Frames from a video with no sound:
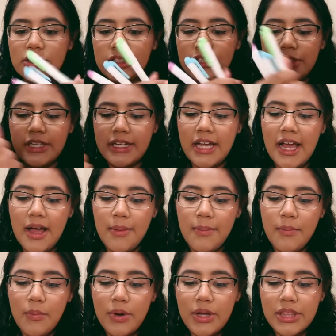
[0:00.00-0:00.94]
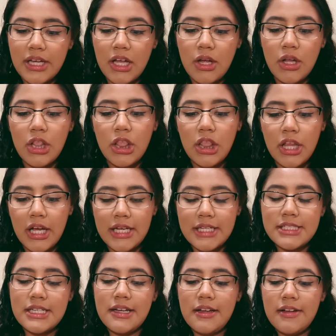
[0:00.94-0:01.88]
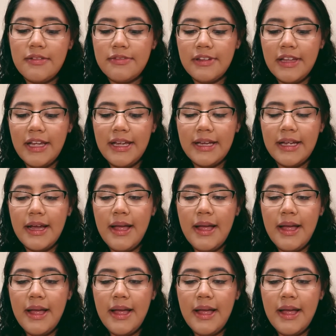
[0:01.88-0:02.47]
so they come with a lot of like